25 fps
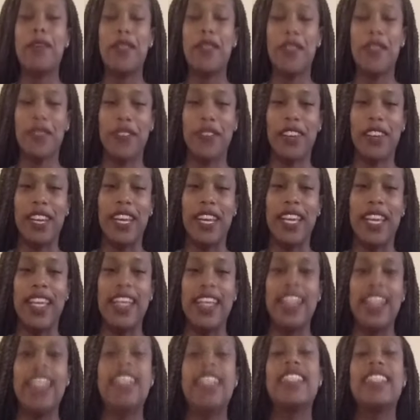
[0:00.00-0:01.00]
3,
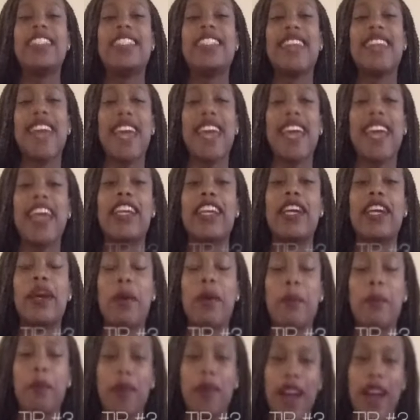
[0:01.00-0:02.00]
take
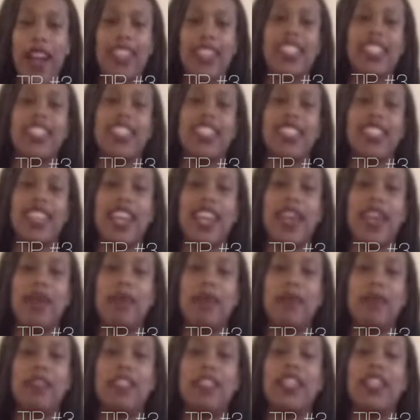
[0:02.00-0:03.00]
practice
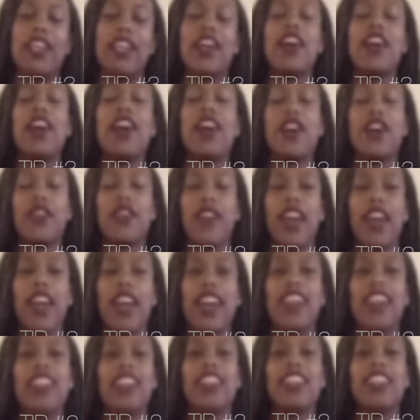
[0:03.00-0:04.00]
exams.
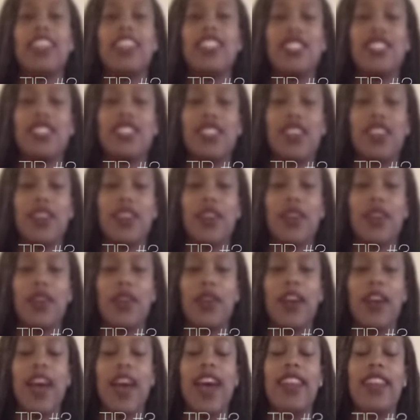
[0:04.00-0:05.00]
Okay,
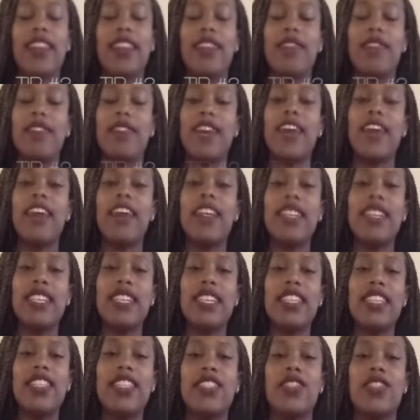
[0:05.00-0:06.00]
so at the very
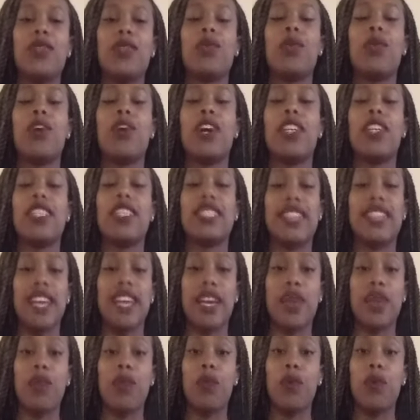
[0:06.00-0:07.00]
least, you want to
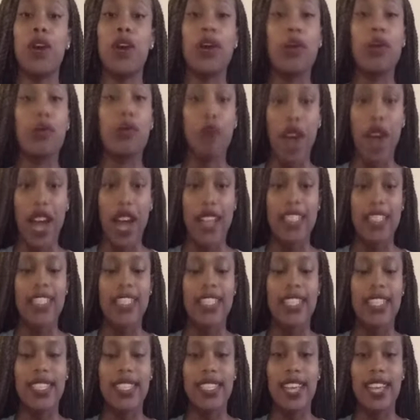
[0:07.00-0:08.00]
take one practice
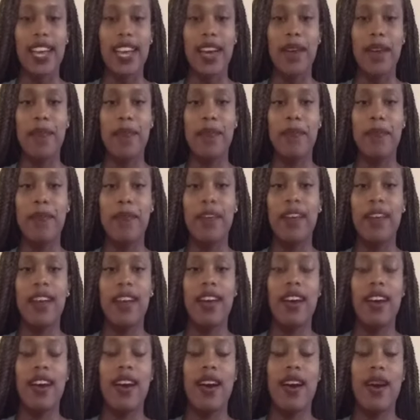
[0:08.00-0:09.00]
exam.
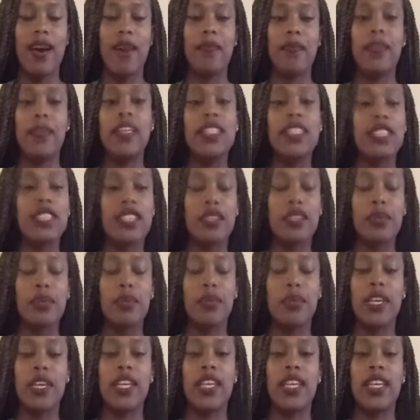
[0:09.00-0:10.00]
This could
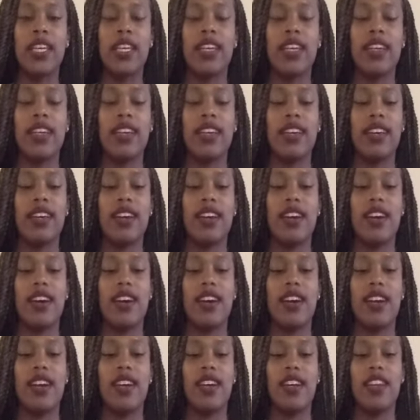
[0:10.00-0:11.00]
be
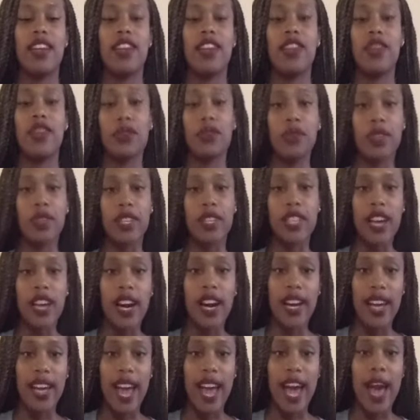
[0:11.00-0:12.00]
through the
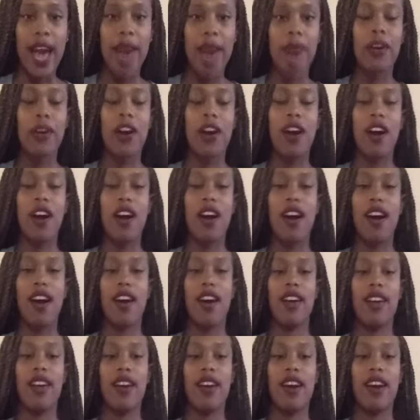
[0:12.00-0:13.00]
Don Apgar